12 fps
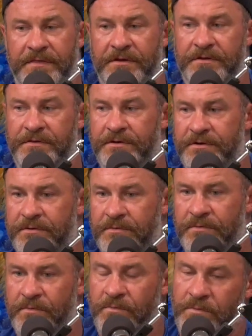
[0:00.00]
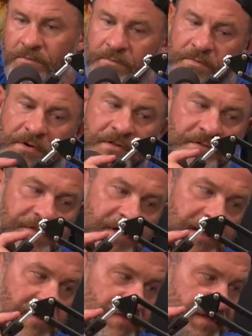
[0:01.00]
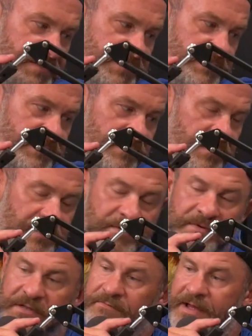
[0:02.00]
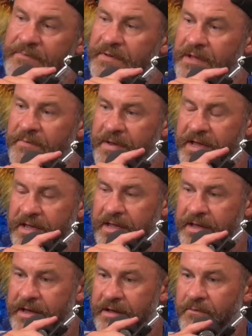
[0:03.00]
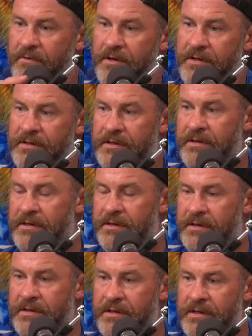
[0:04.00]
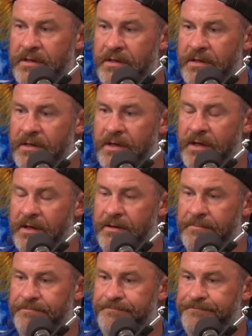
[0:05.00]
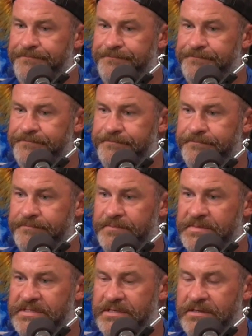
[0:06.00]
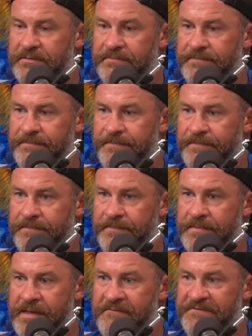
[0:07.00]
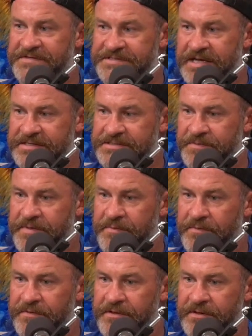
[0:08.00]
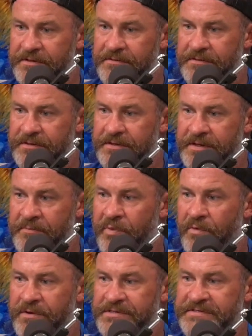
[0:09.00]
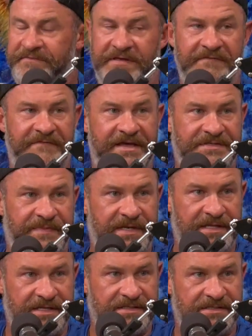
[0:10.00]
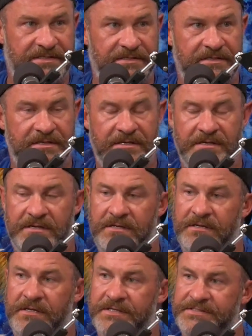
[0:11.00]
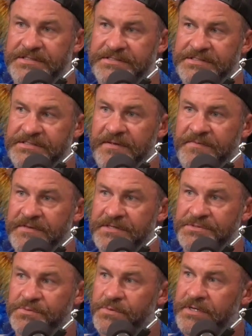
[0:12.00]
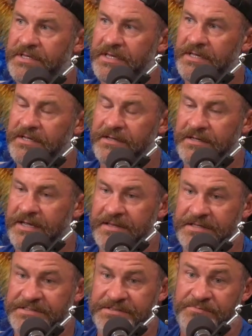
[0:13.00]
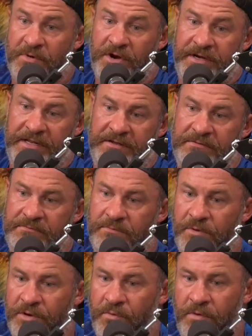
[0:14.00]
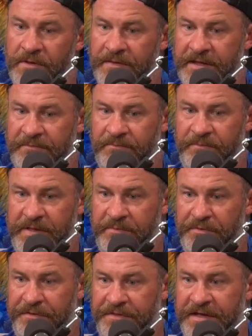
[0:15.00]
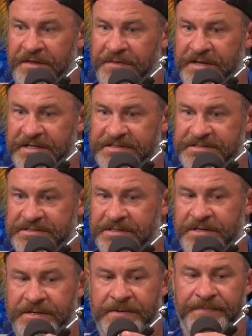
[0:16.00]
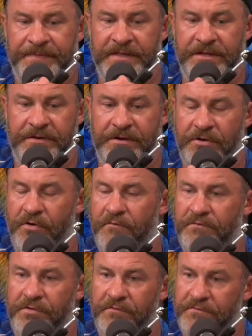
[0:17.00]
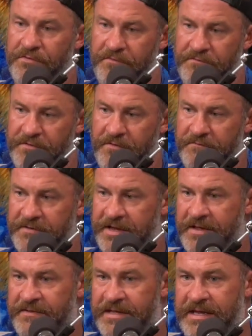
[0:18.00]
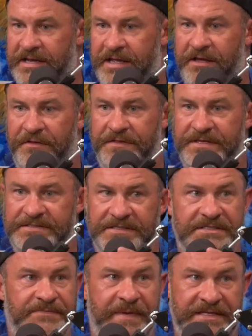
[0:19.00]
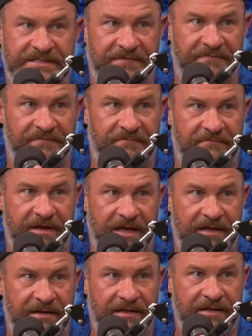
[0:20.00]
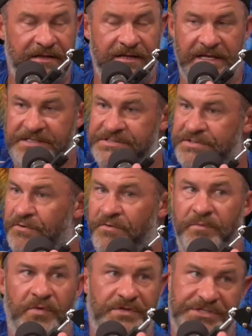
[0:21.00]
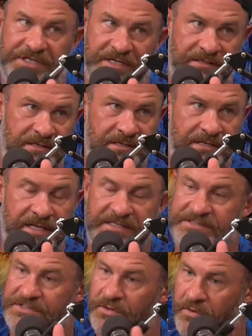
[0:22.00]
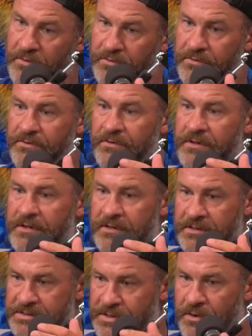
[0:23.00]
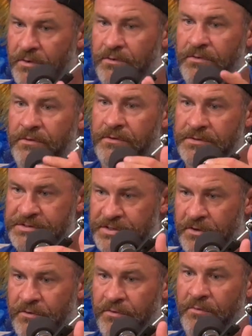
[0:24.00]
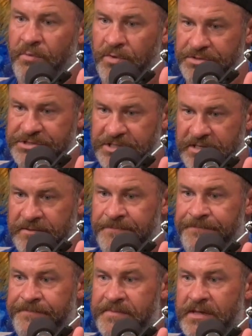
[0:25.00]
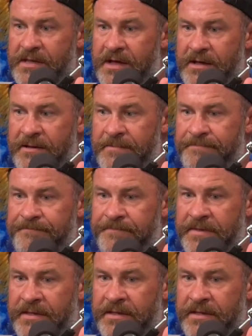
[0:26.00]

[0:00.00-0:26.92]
There, there. One other thought on this and then we can wrap it up. I I want um to emphasize to people the the importance of the investment in this because mm-hmm. mm -hmm. this is something that's really again this is marketing 101 like people think that it's you hear over and over and over and over again eating healthy is expensive right it's total bullshit it's total total total bullshit um,